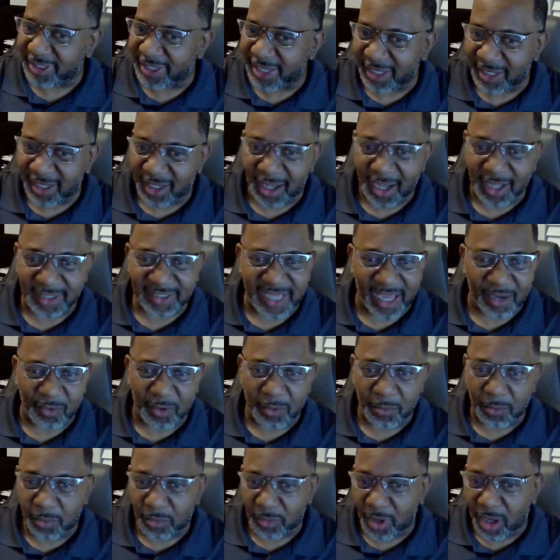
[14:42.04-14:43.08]
get in contact
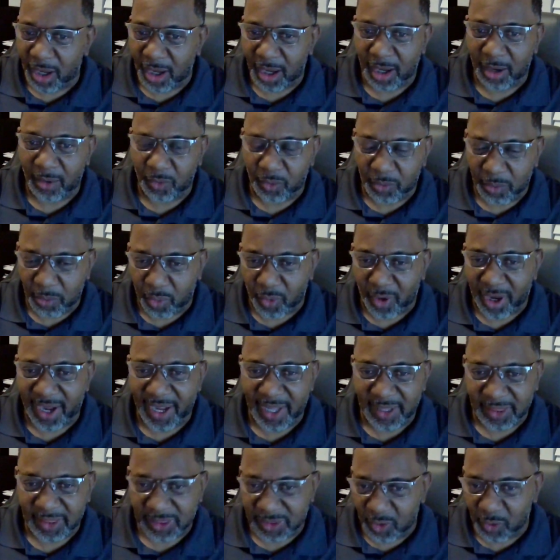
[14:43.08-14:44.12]
with
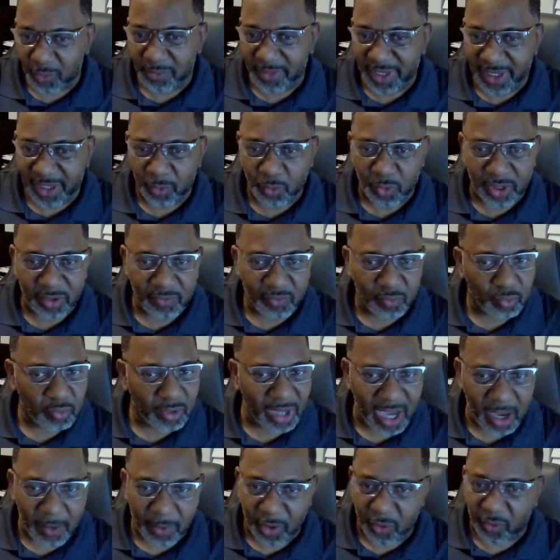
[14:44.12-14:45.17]
Brian through me. We
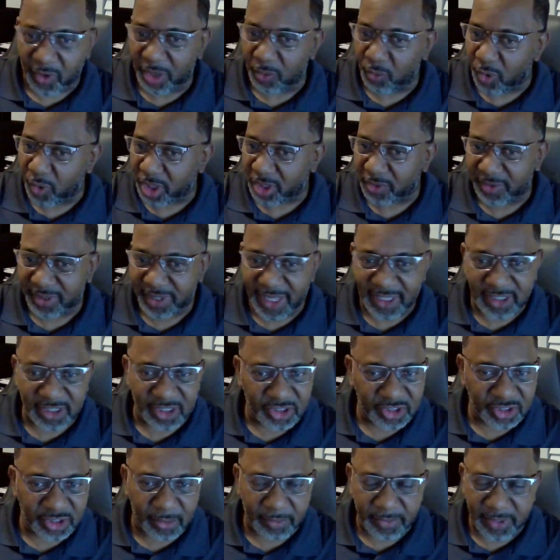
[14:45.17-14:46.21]
have a great working
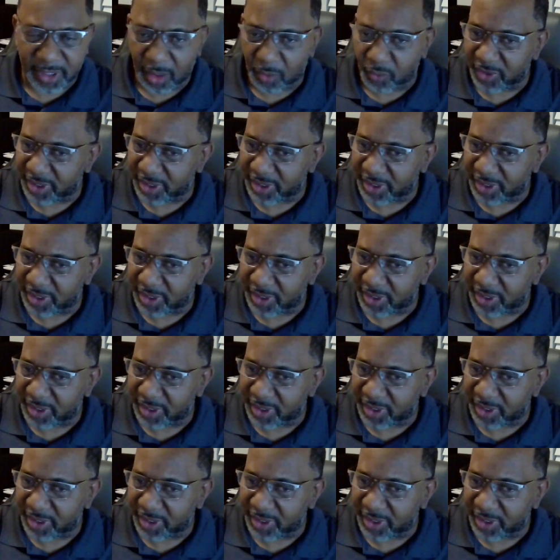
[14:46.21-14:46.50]
relationship there.